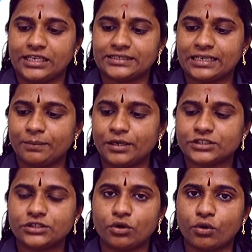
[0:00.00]

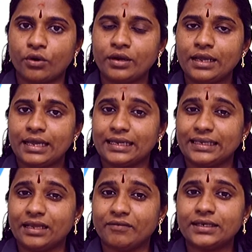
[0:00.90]
established on
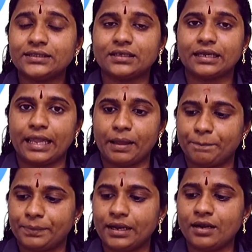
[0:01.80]
11th
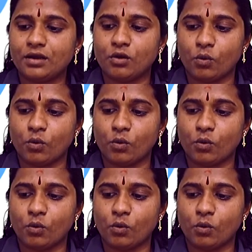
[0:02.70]
April